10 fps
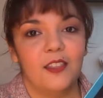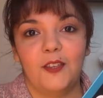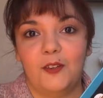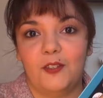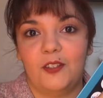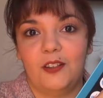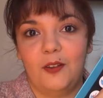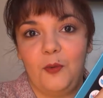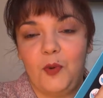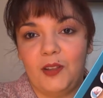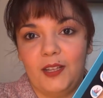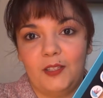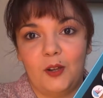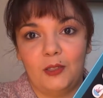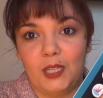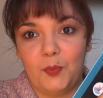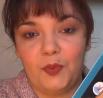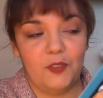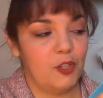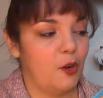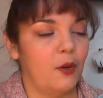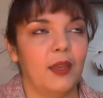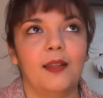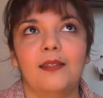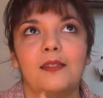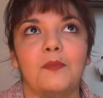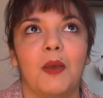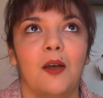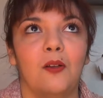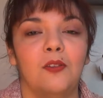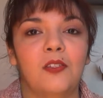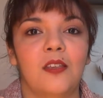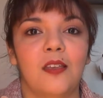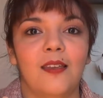there's one that's called Cup of Joe. It smells